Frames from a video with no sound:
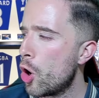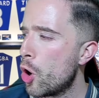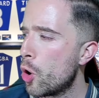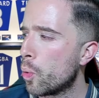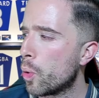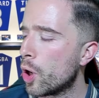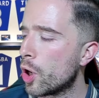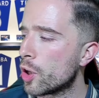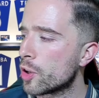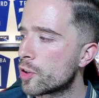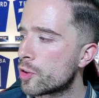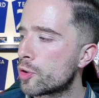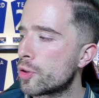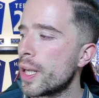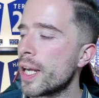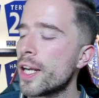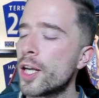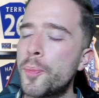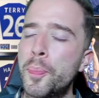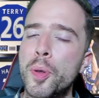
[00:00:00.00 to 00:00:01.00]
was
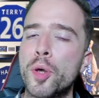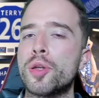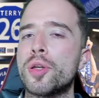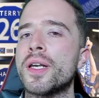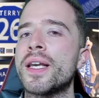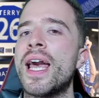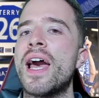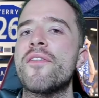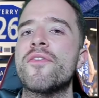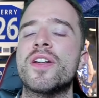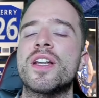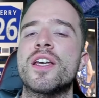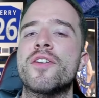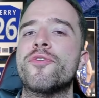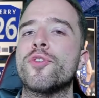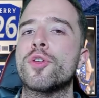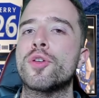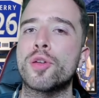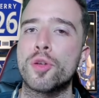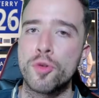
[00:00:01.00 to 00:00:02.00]
Cech pushing heavily
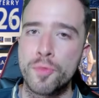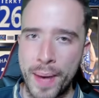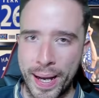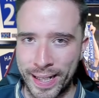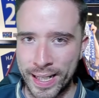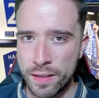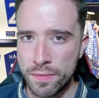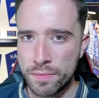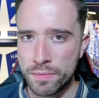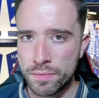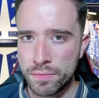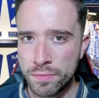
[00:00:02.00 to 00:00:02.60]
for Tchouameni.